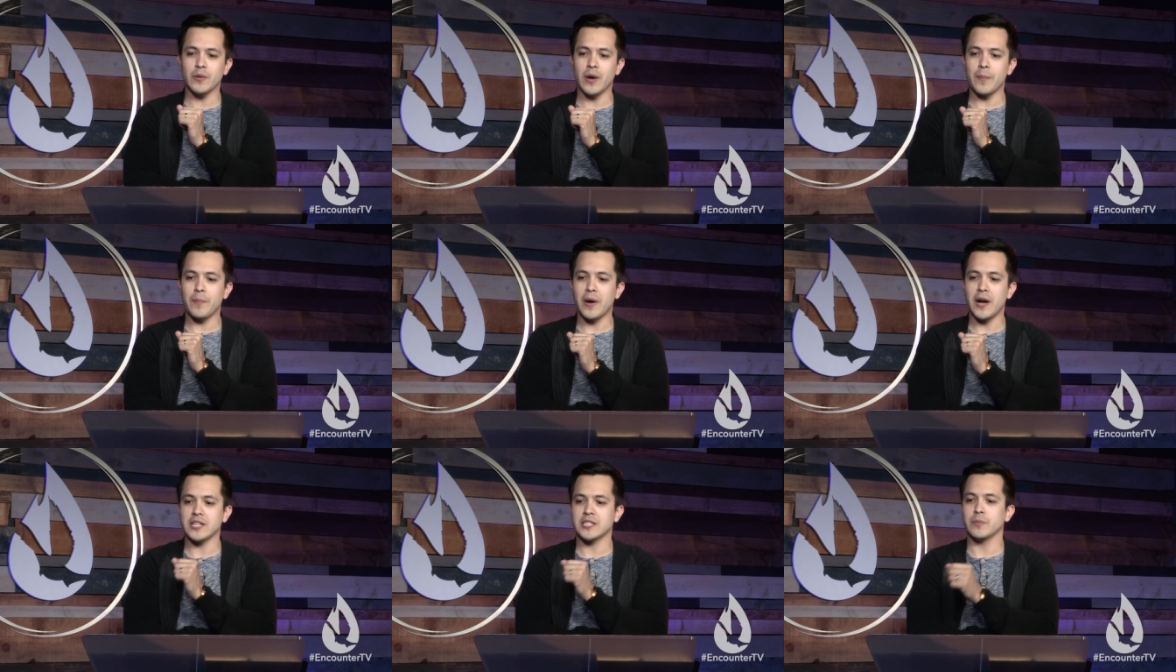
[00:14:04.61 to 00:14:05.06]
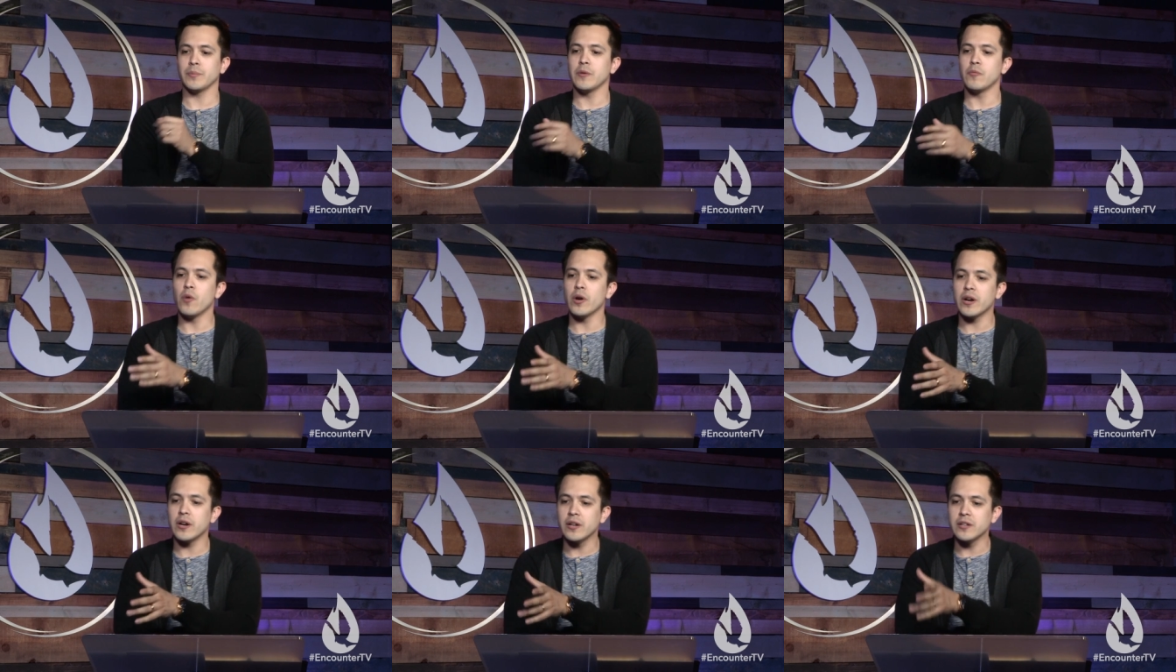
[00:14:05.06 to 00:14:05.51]
I possibly
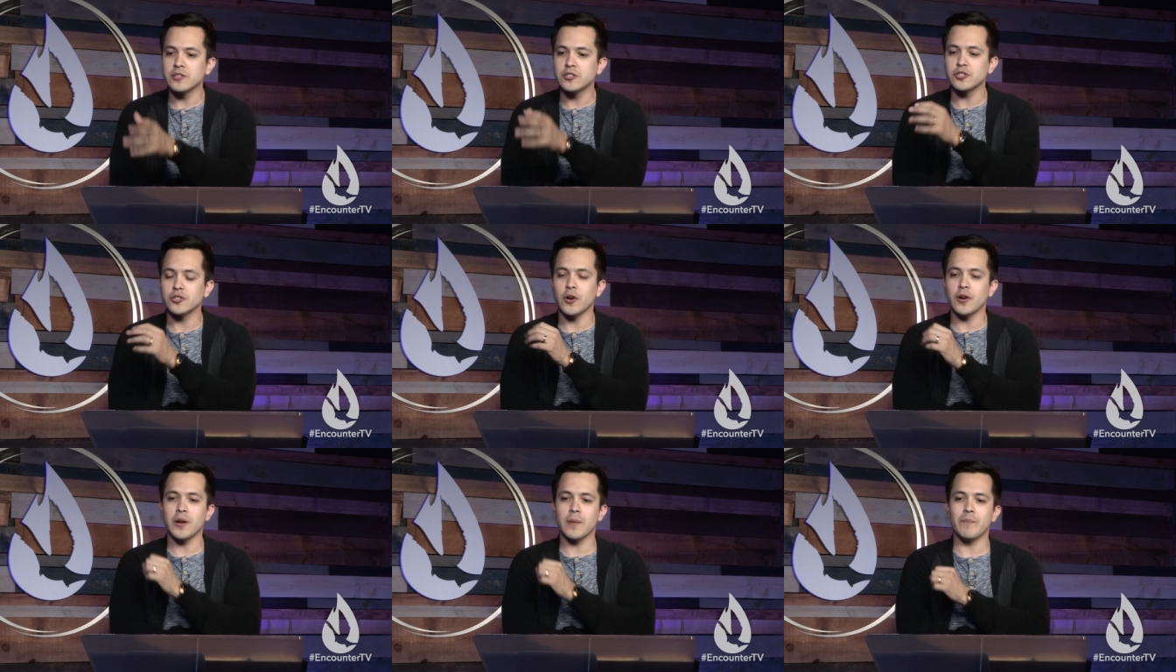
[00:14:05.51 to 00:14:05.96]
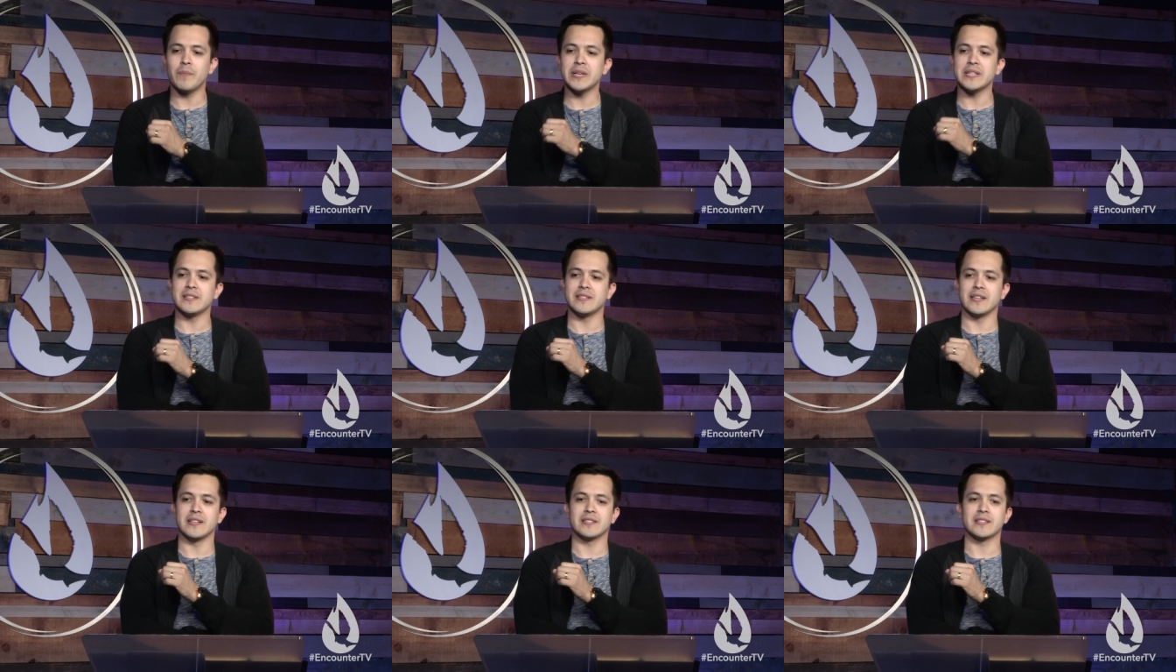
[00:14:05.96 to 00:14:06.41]
wanted to start a
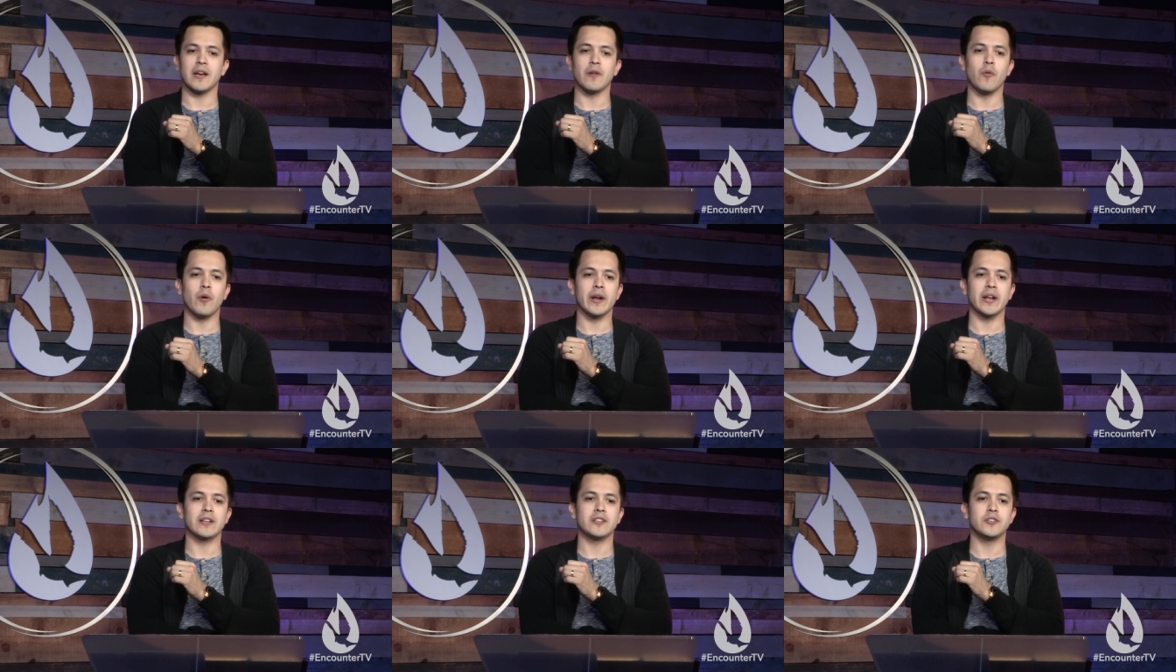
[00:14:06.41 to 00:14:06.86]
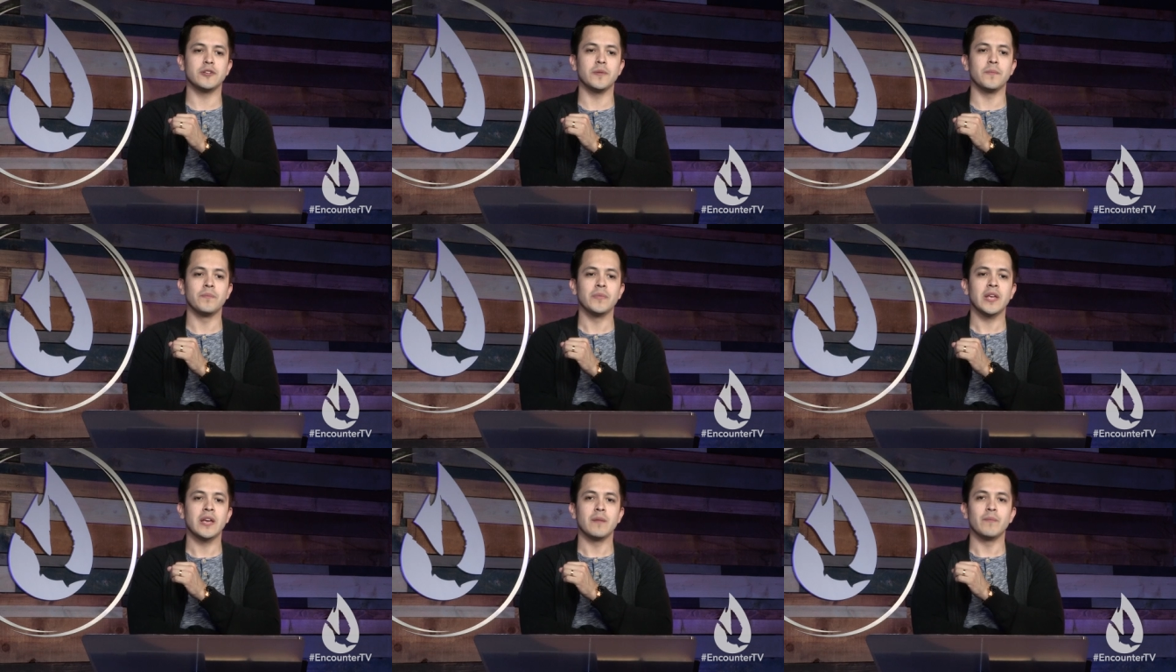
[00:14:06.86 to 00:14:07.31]
business. I wanted to
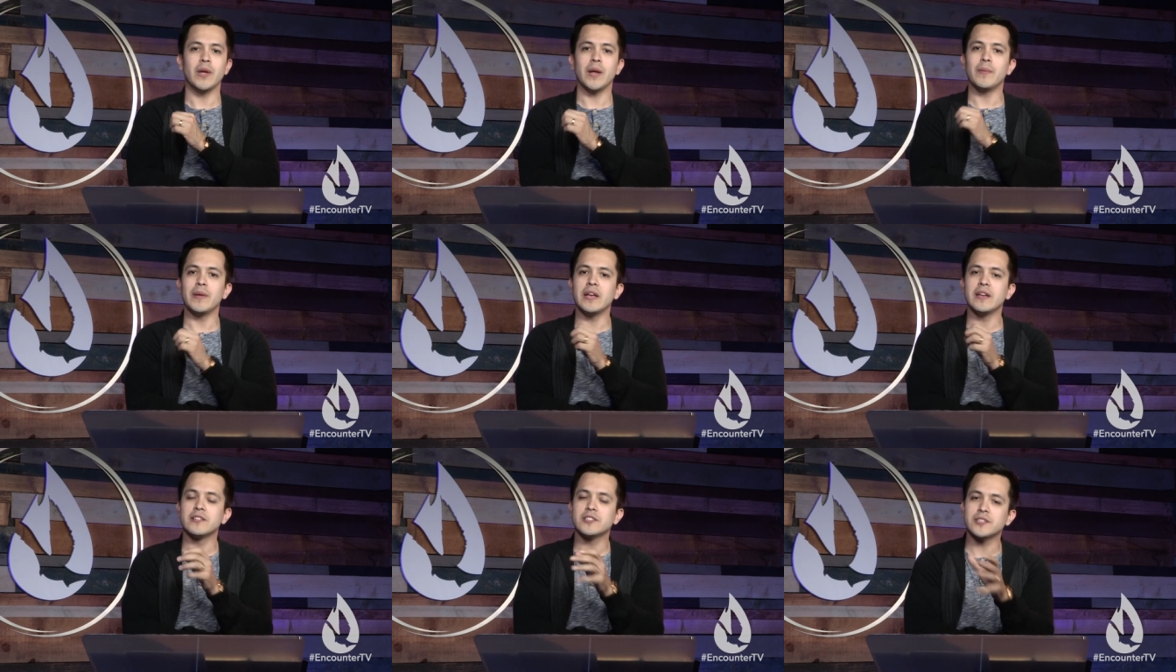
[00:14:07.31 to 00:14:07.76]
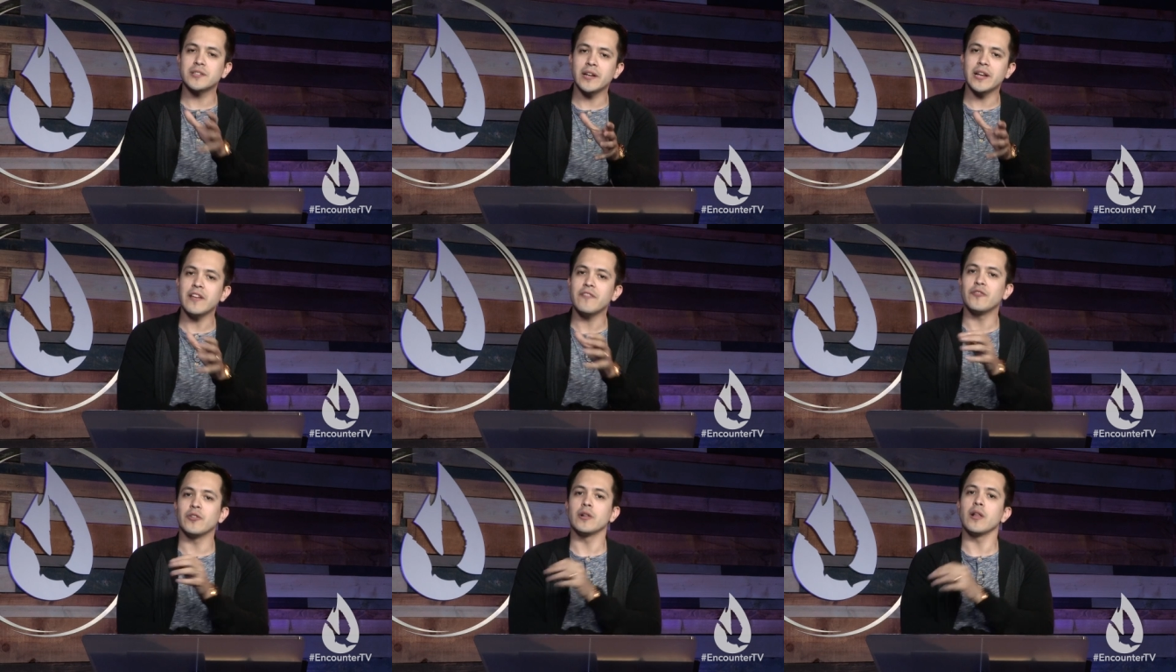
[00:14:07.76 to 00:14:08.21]
maybe
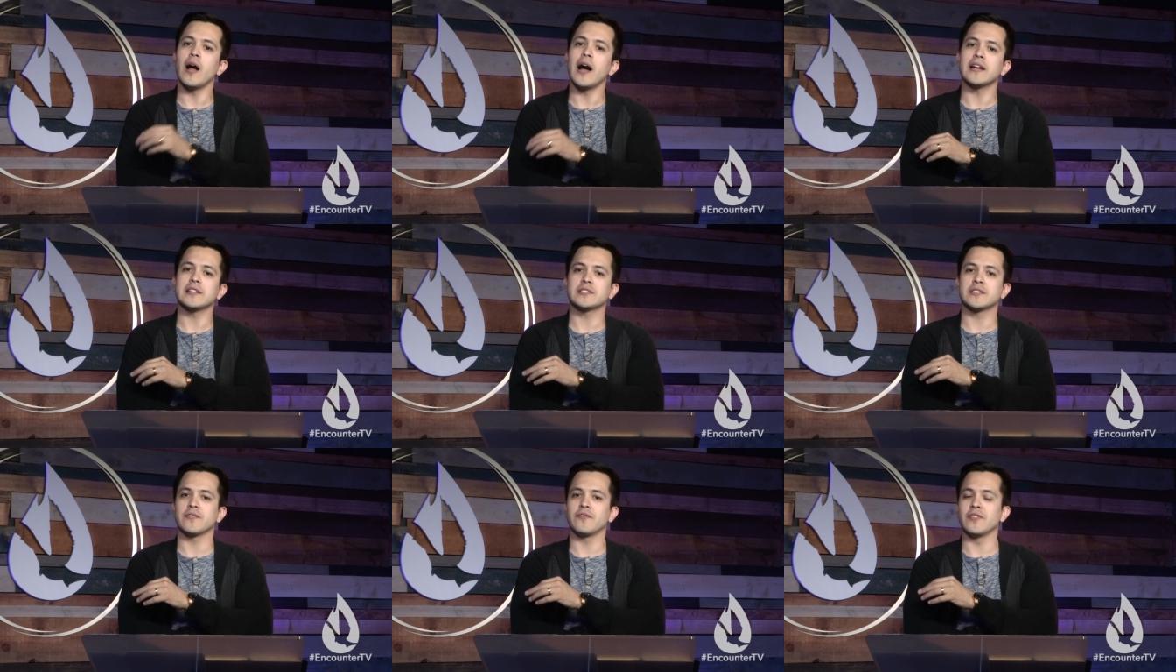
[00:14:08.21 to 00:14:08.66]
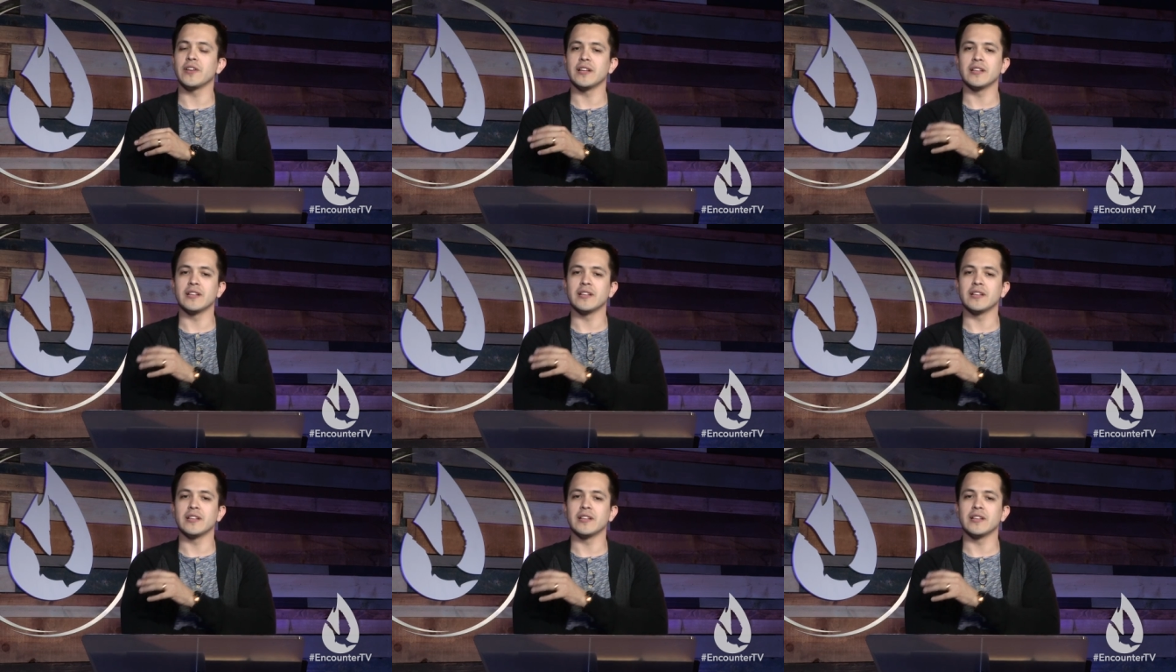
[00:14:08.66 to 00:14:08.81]
study philosophy.